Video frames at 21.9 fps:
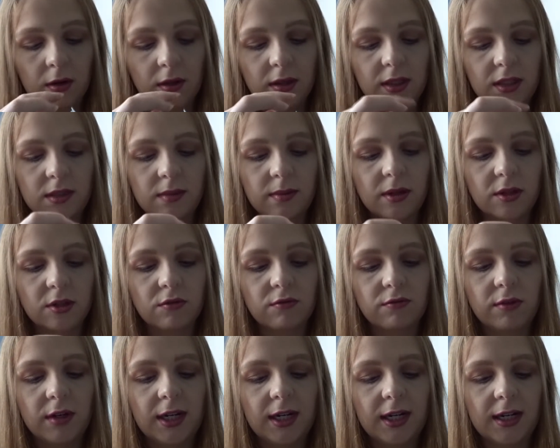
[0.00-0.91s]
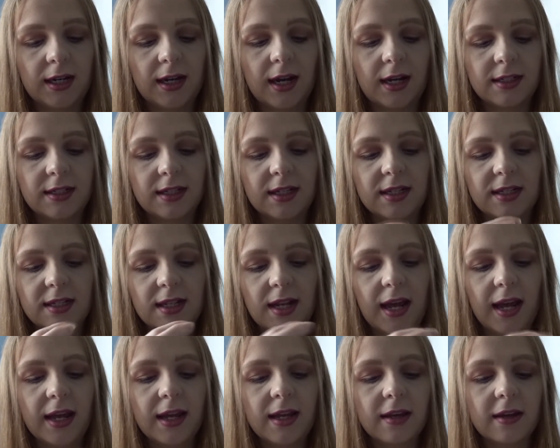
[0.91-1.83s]
This smells really nice. It's
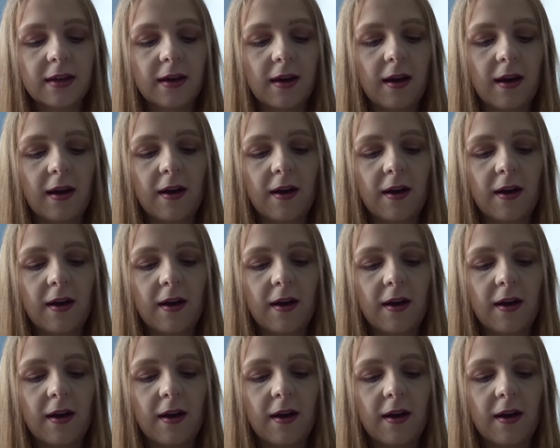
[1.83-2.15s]
like